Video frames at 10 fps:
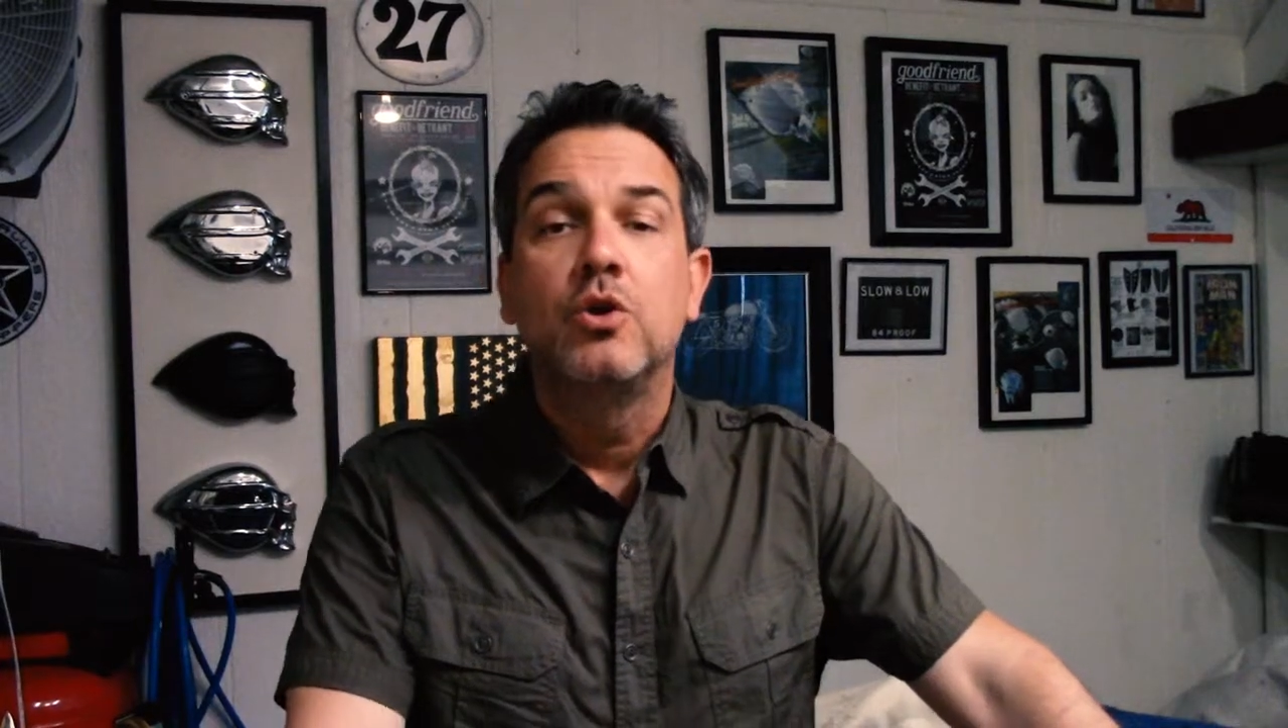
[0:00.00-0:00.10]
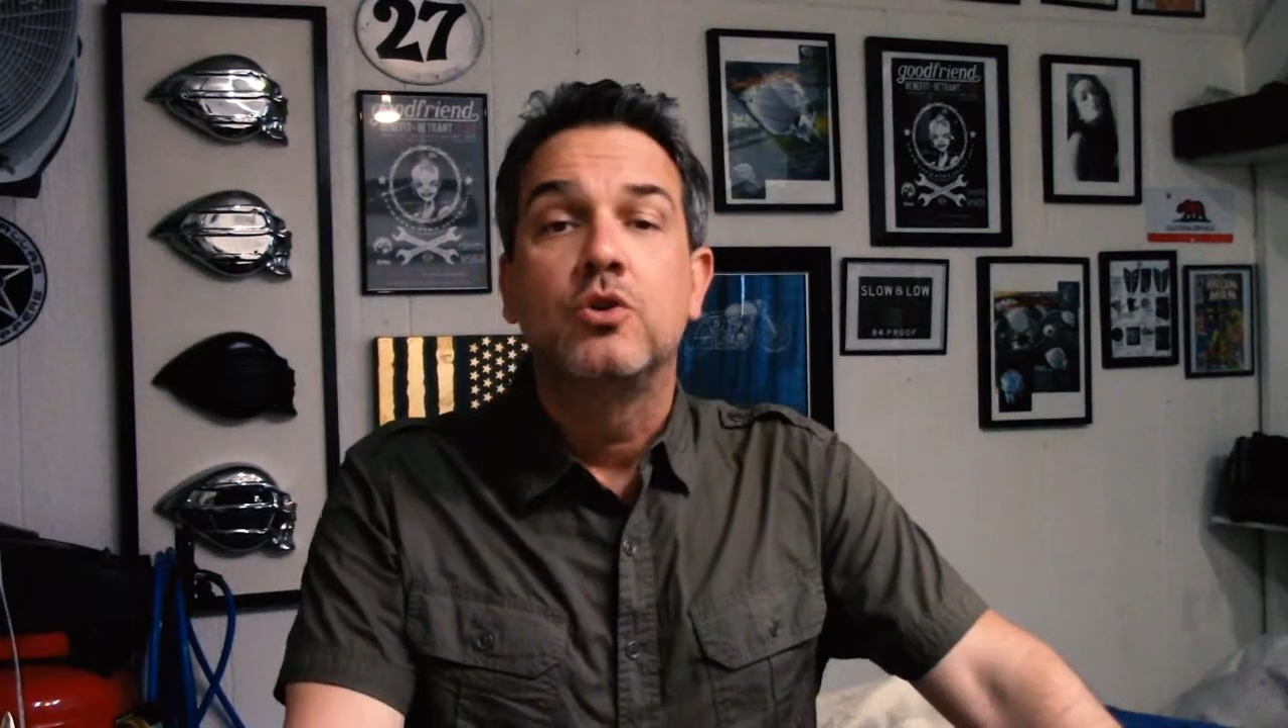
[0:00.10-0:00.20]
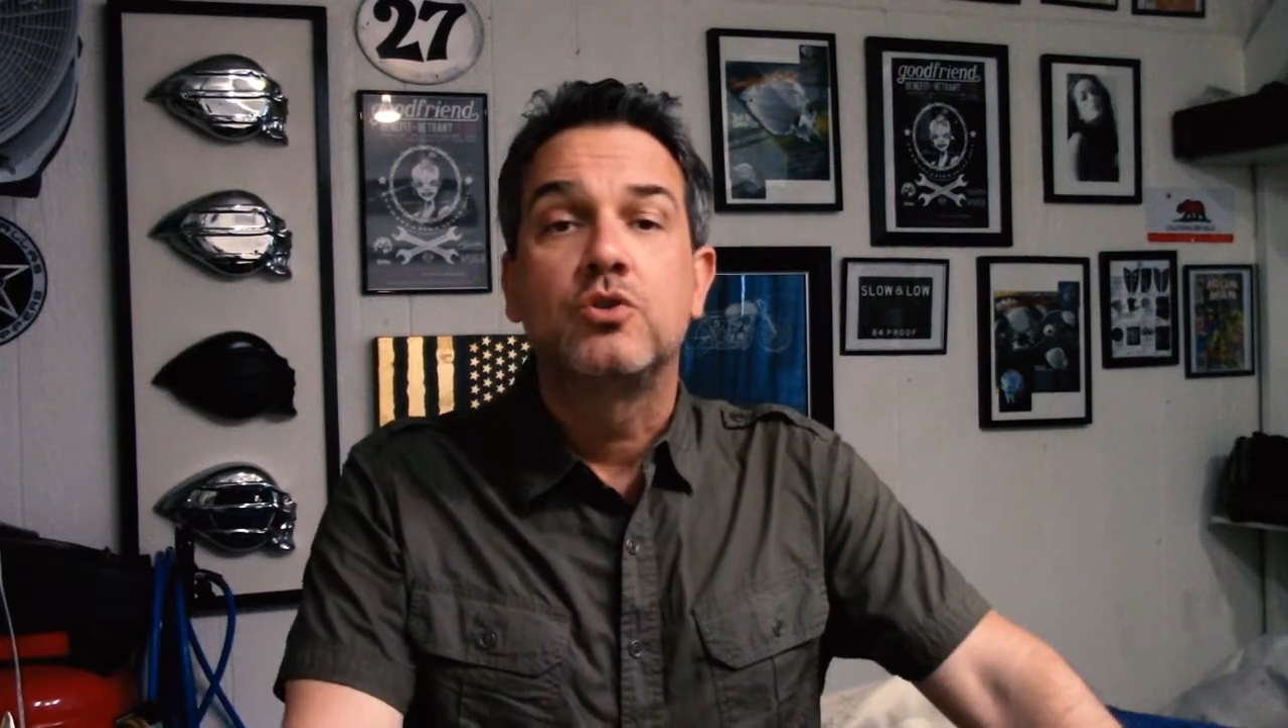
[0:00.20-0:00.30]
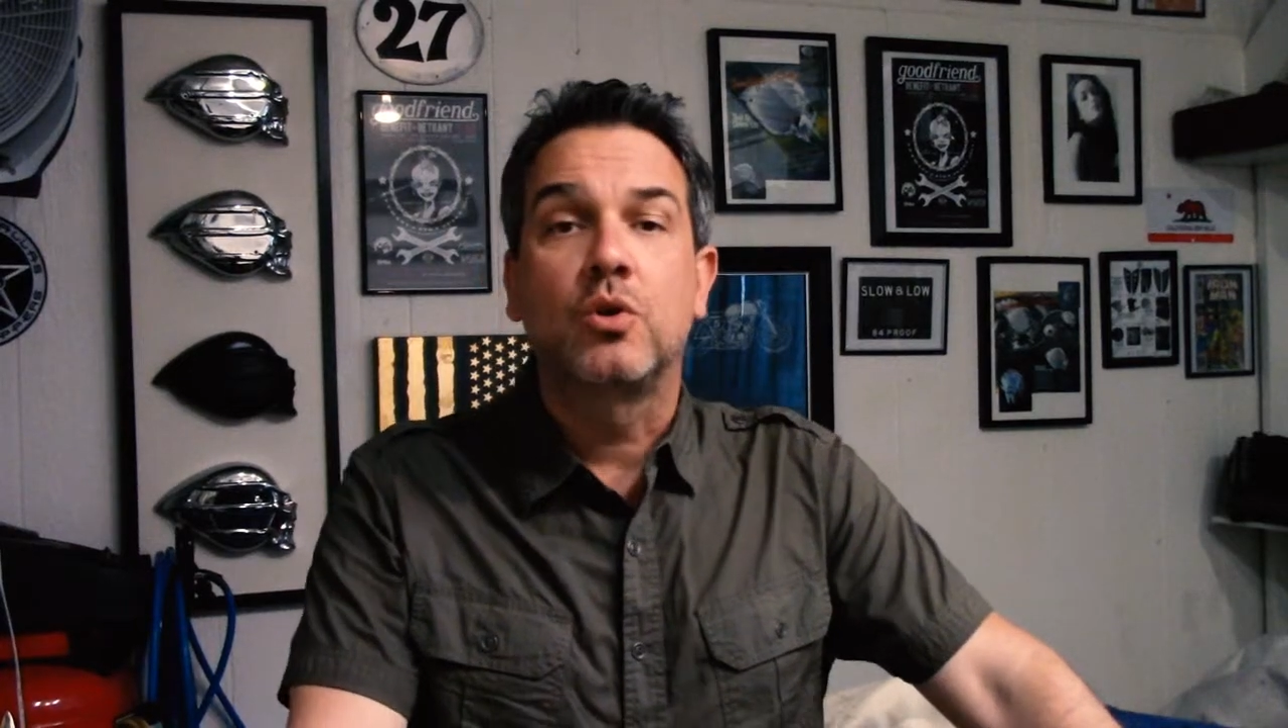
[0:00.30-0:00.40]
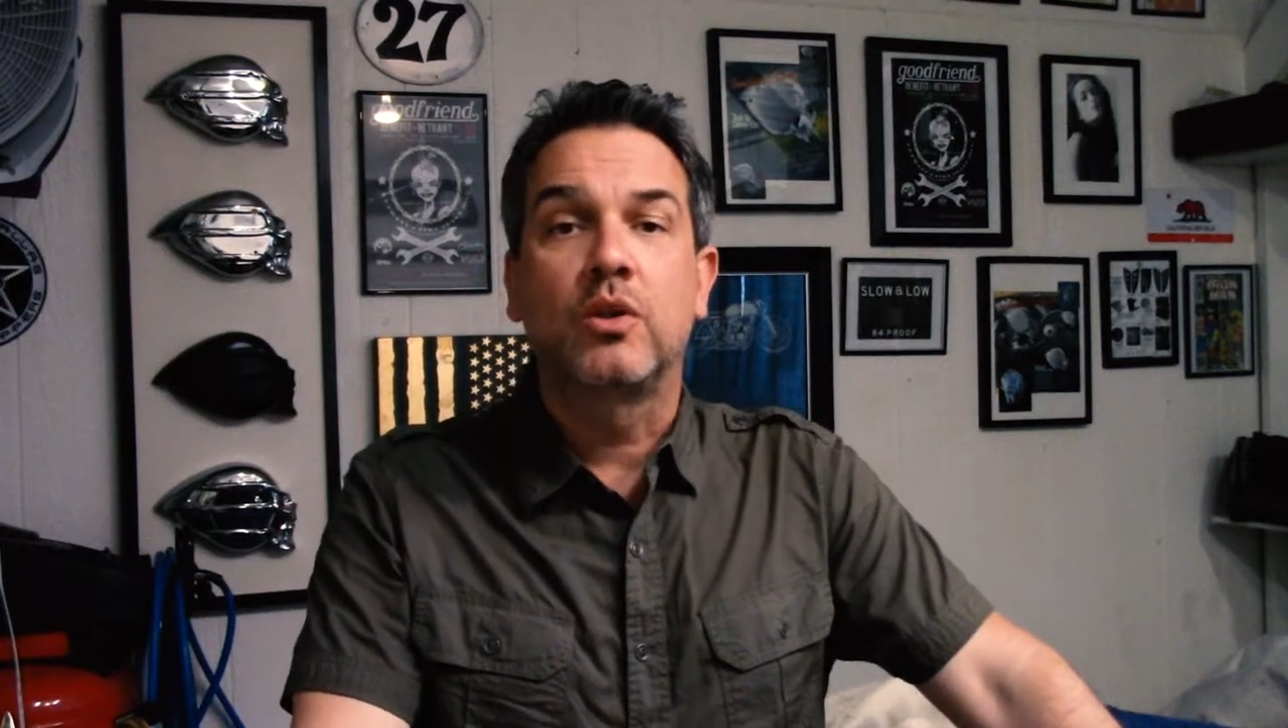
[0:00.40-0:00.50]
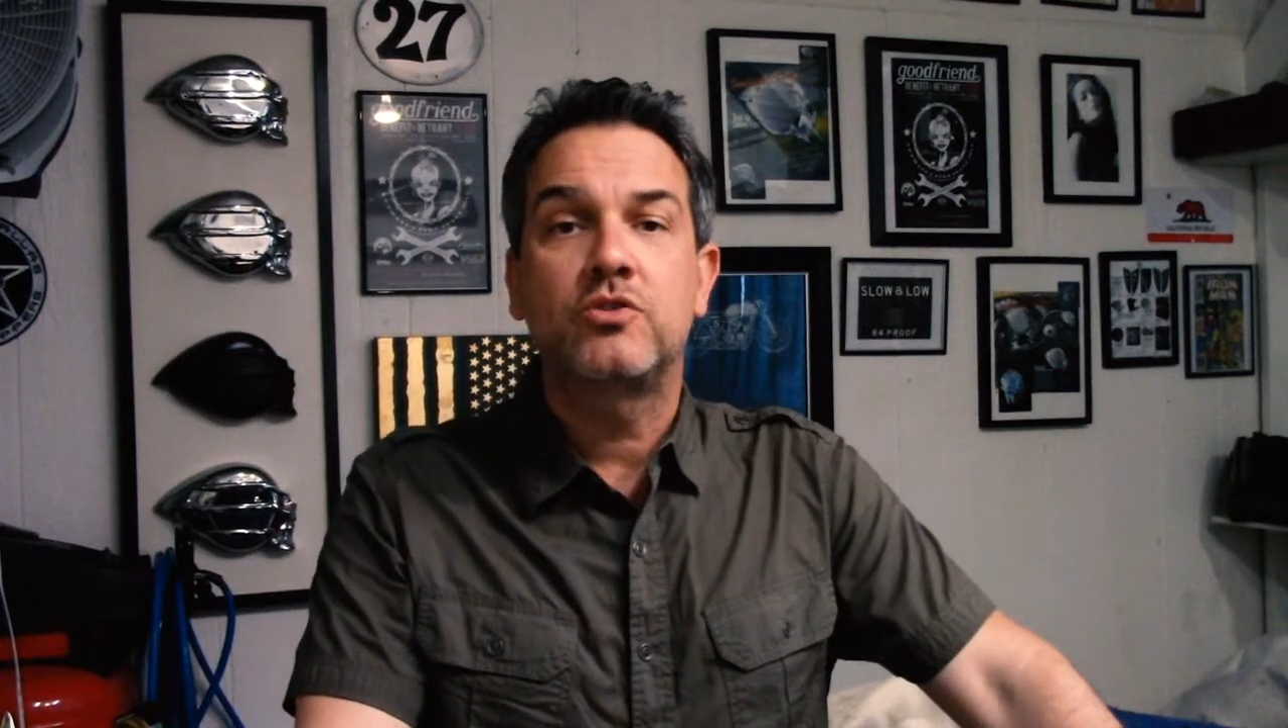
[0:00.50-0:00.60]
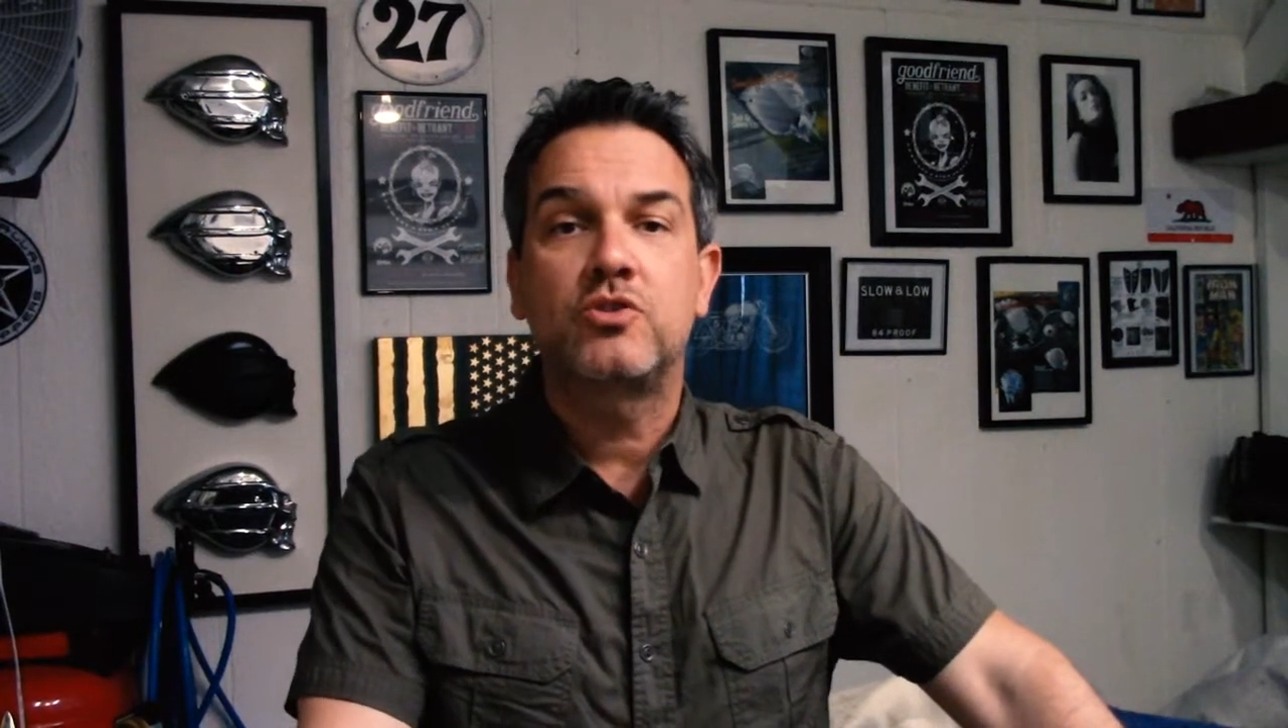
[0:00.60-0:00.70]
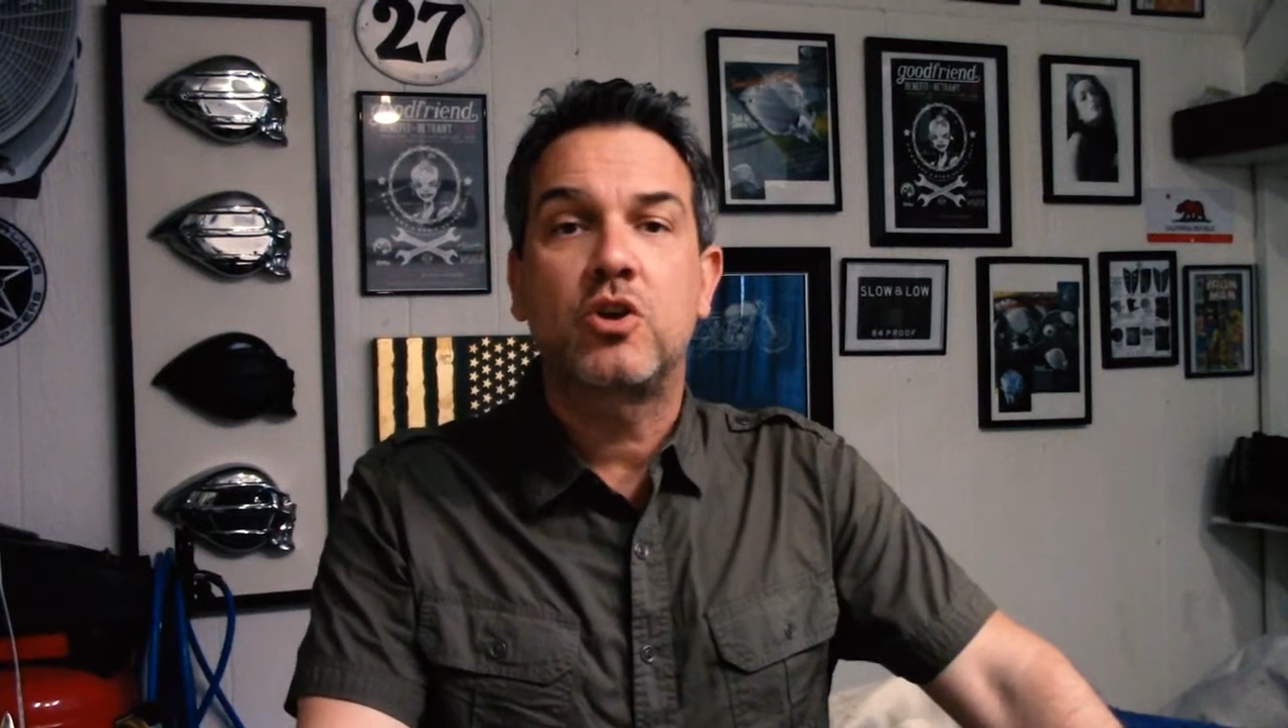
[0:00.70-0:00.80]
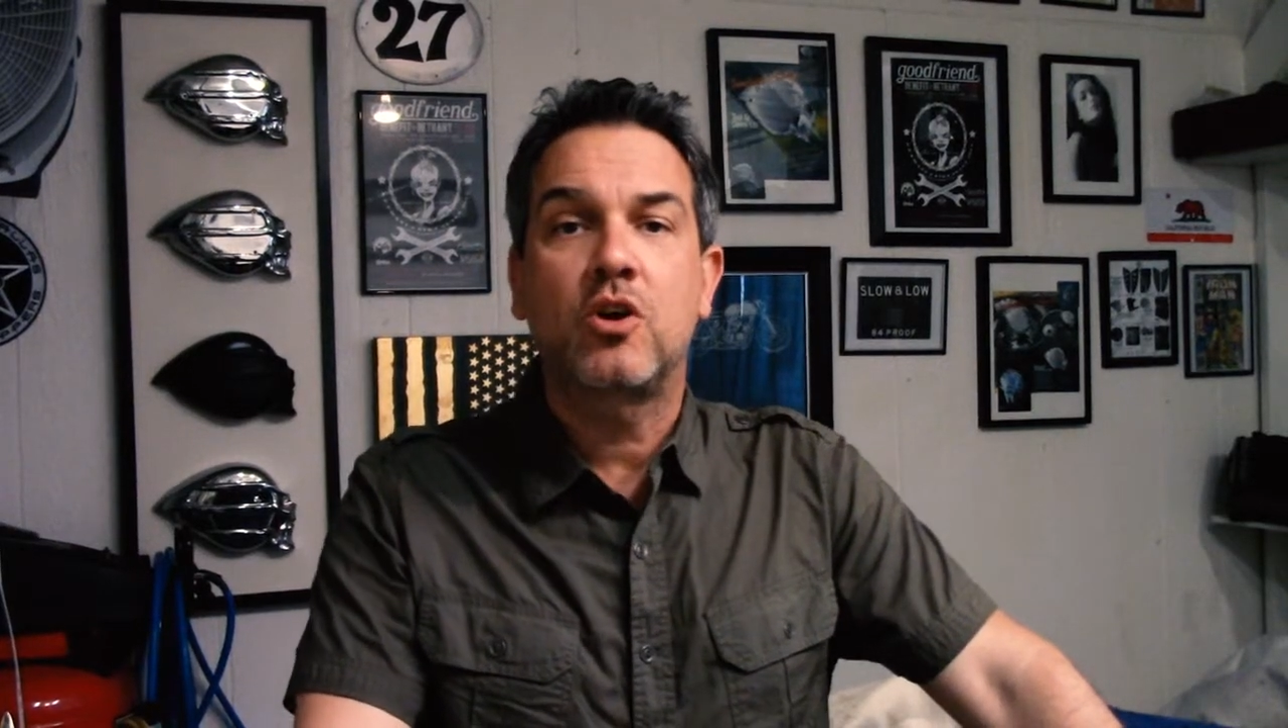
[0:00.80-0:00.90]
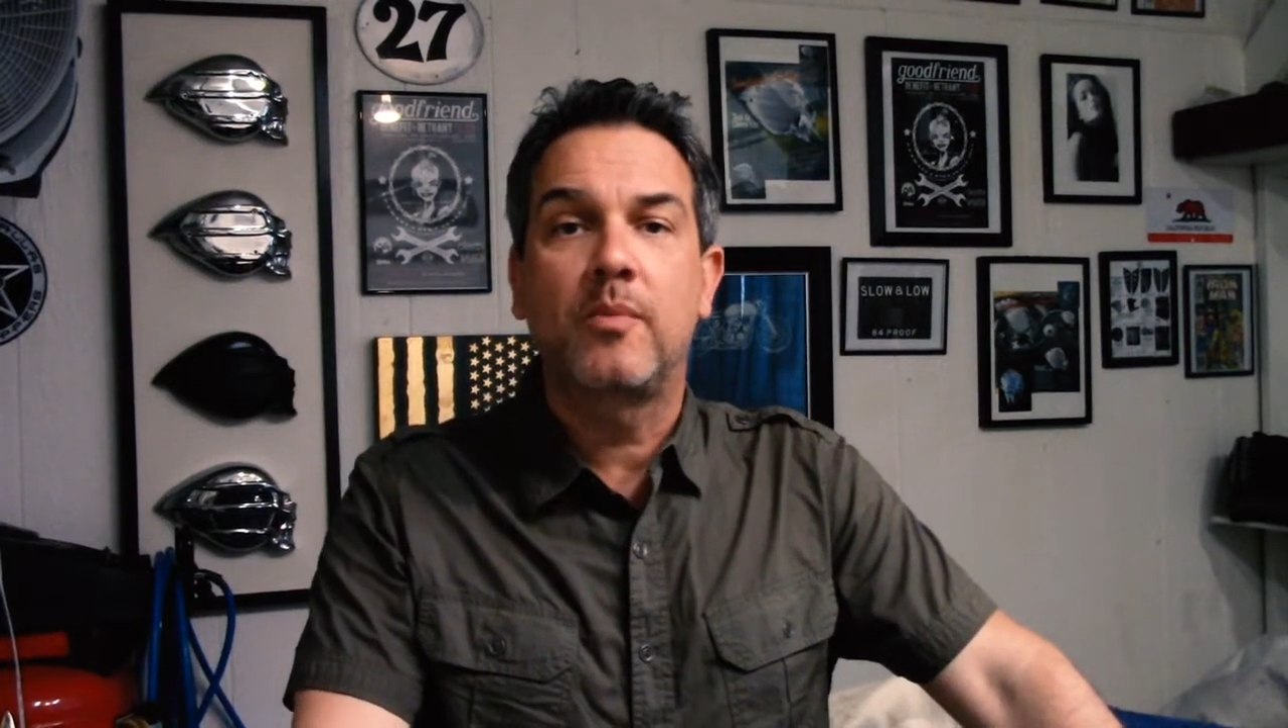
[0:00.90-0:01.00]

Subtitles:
So let's talk